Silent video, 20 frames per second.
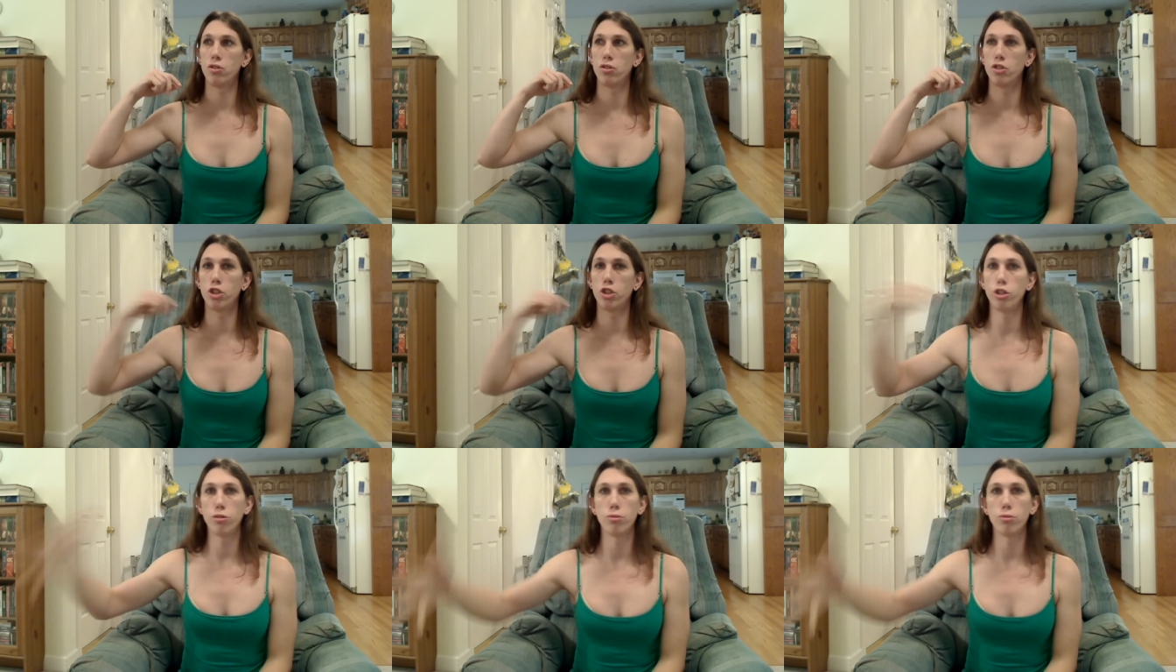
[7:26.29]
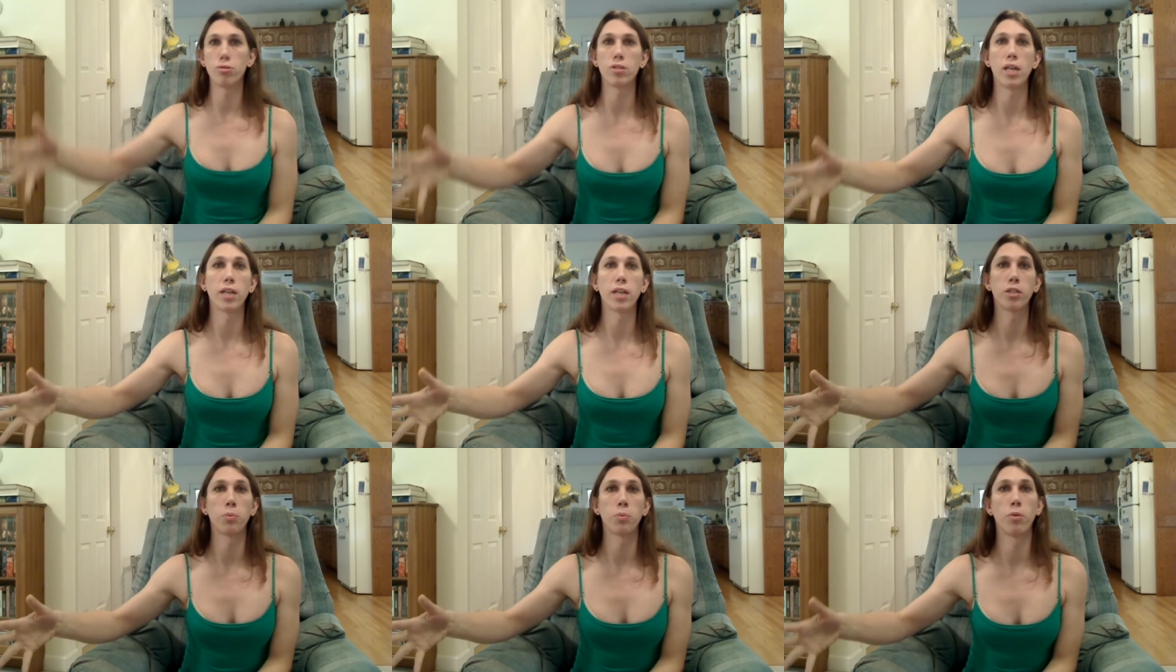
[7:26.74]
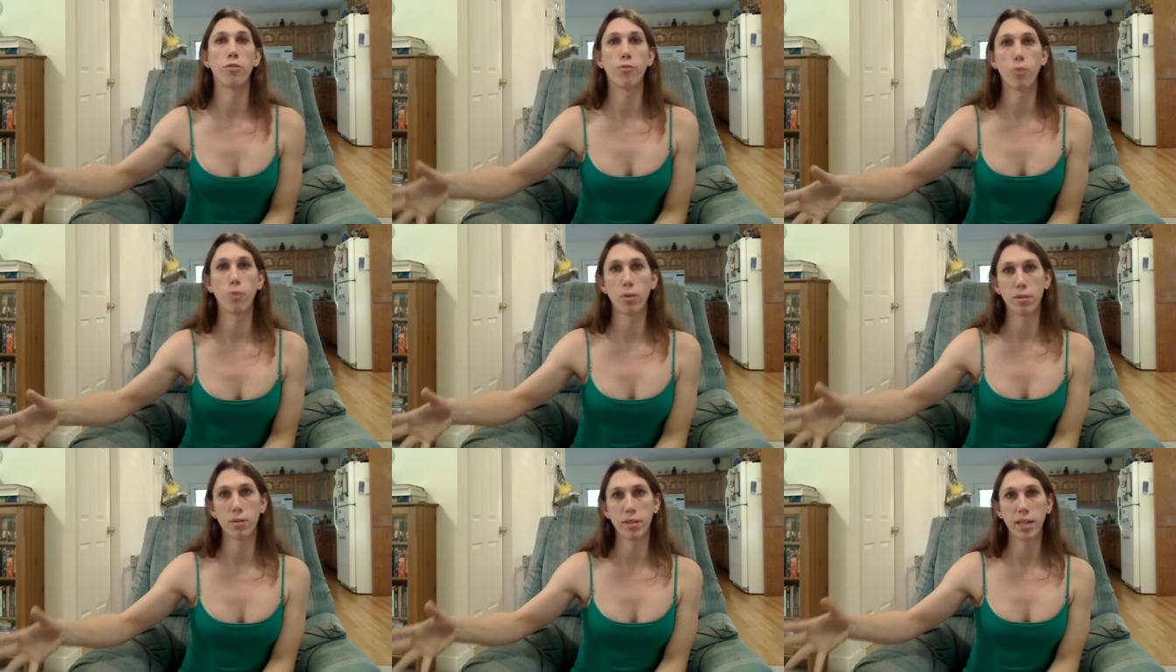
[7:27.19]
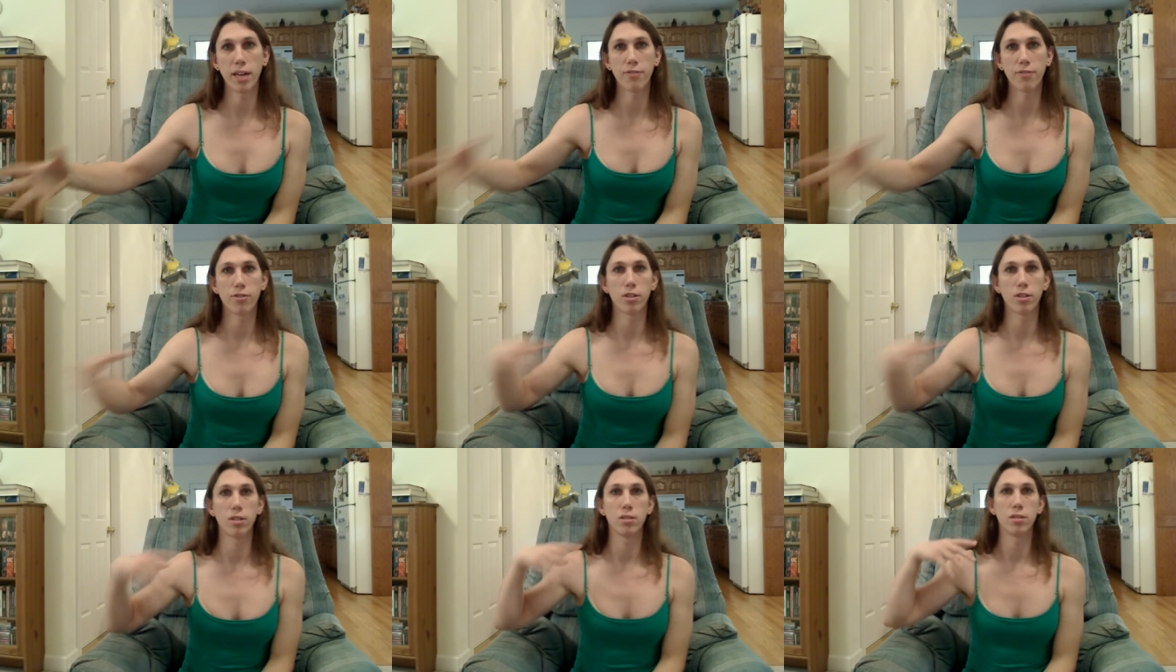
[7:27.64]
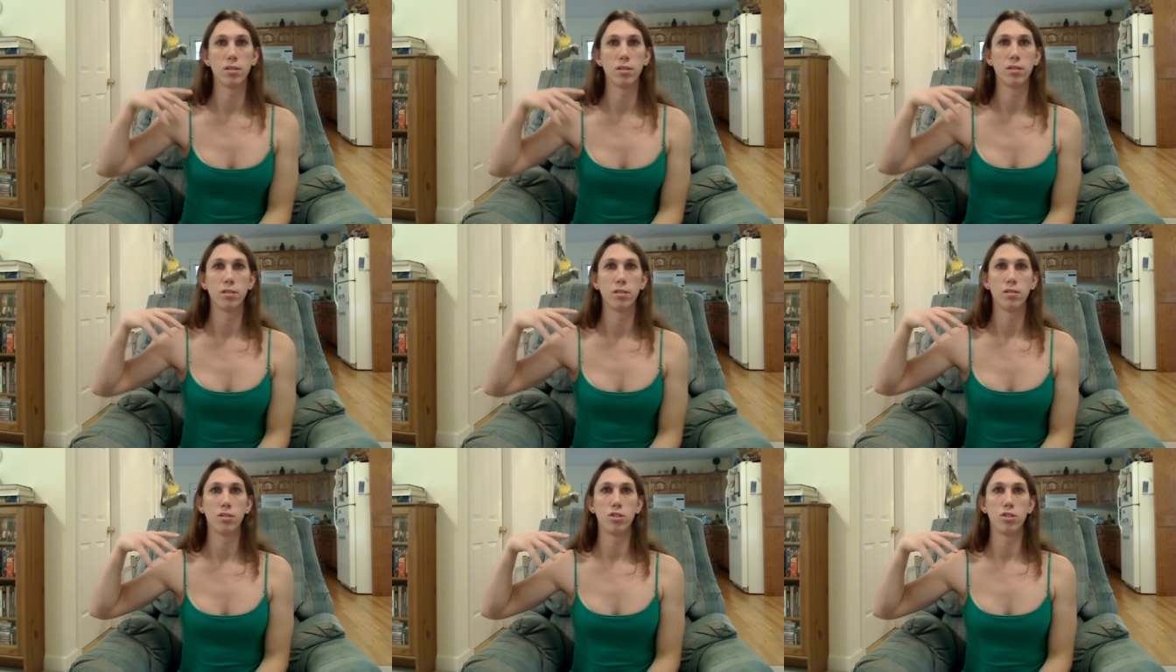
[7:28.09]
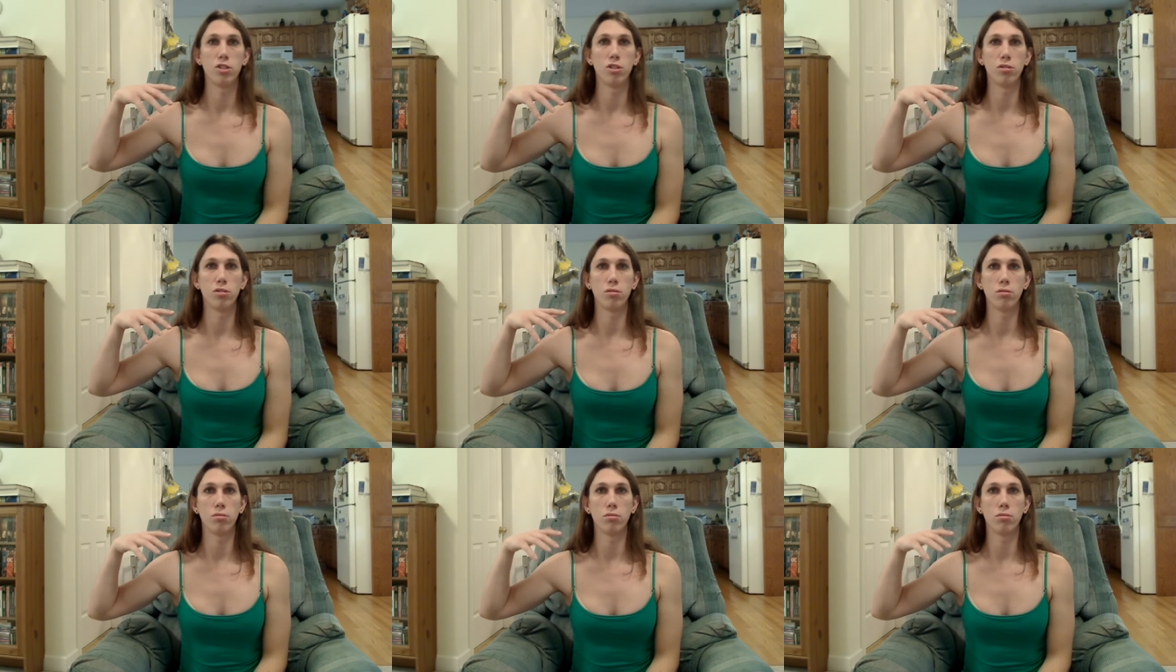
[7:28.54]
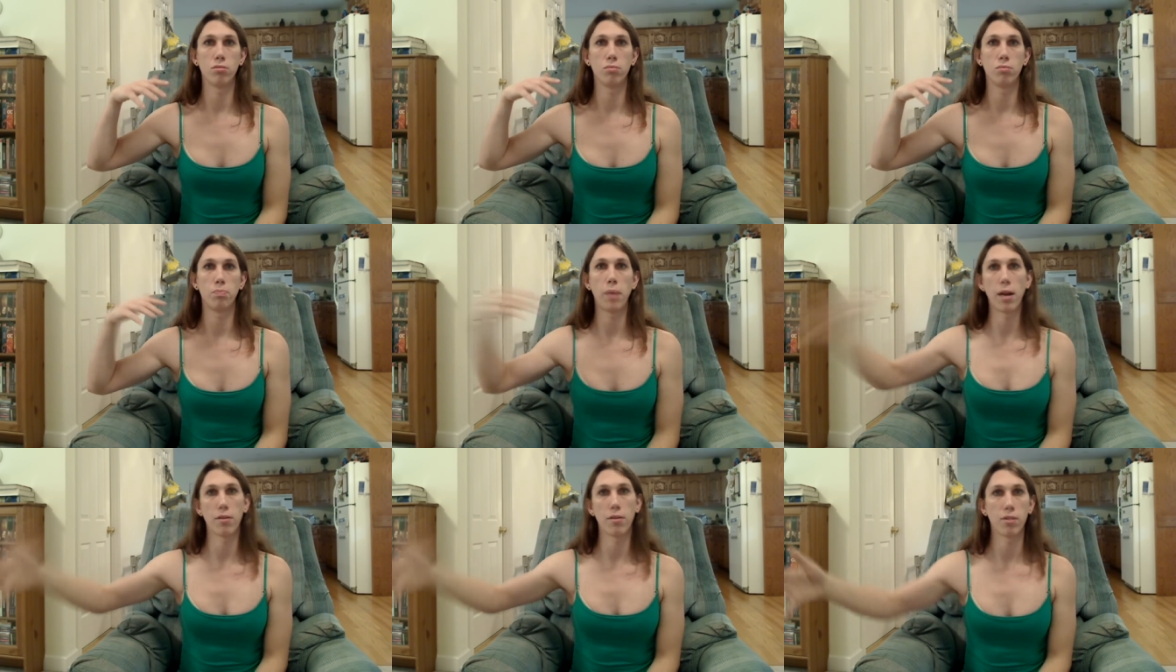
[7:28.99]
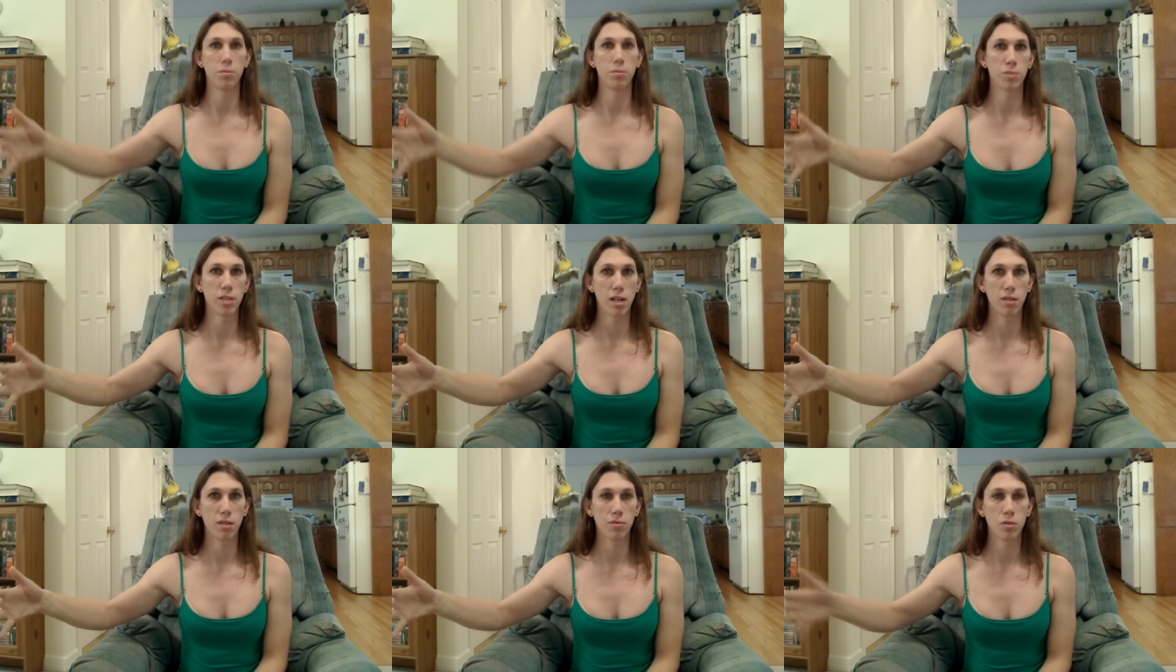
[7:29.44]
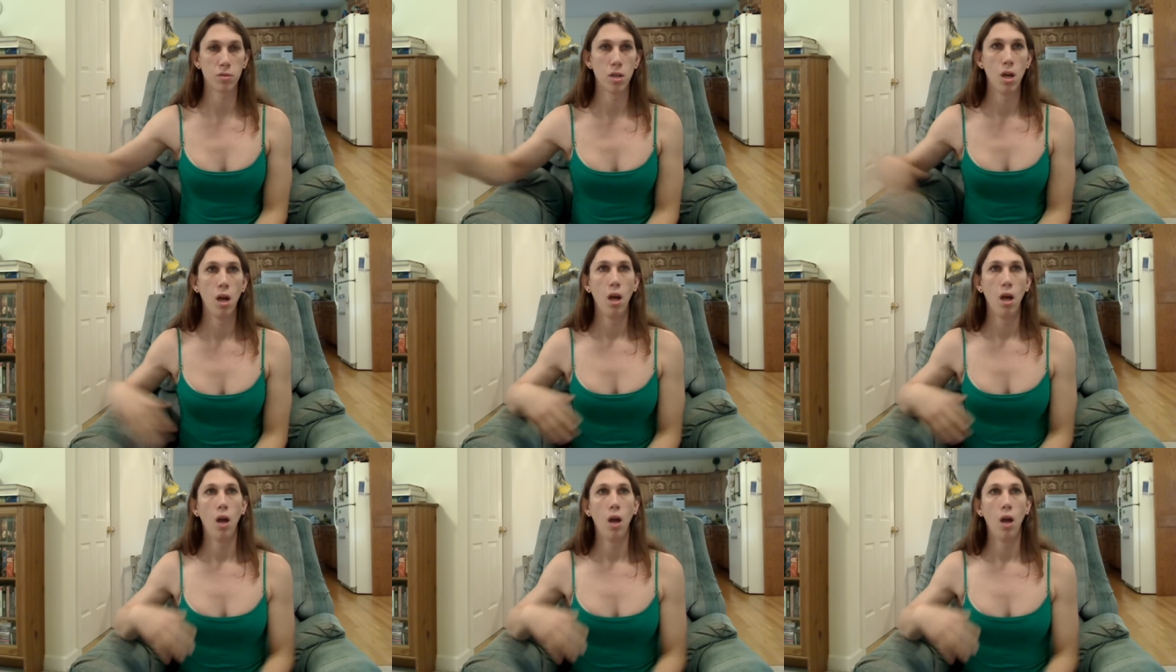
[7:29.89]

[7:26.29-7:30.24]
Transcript: choose not to put forth the effort to better themselves.